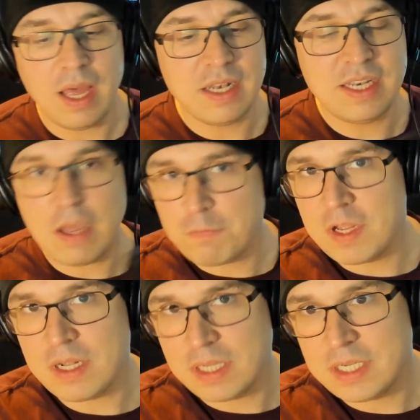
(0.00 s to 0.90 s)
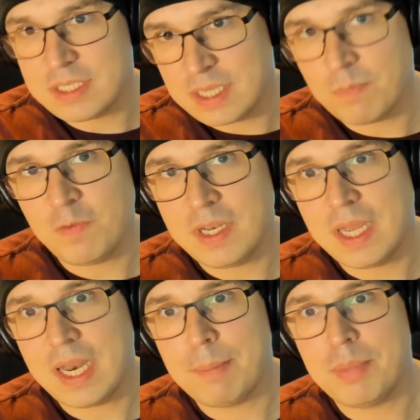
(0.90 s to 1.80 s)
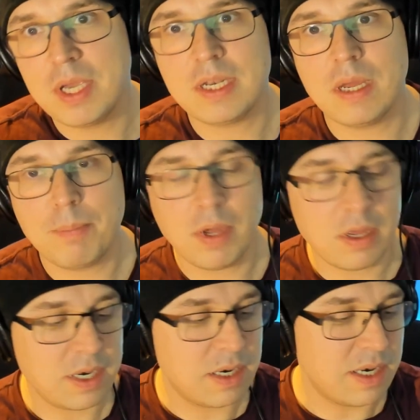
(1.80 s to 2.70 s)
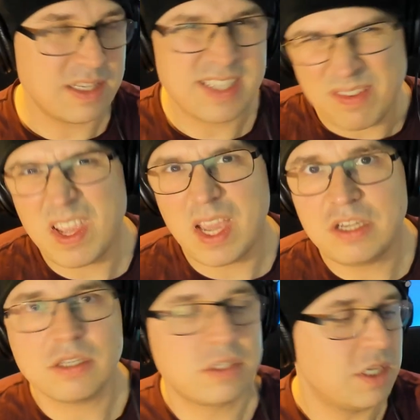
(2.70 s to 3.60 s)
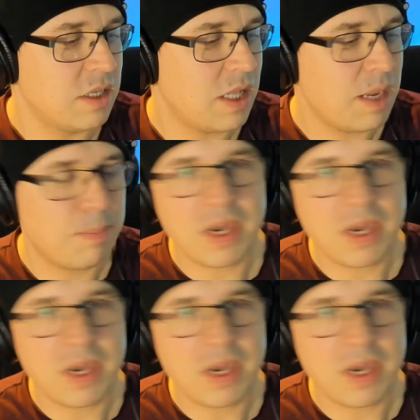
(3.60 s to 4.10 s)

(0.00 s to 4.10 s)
definitely something that I picked up on, something I just didn't like.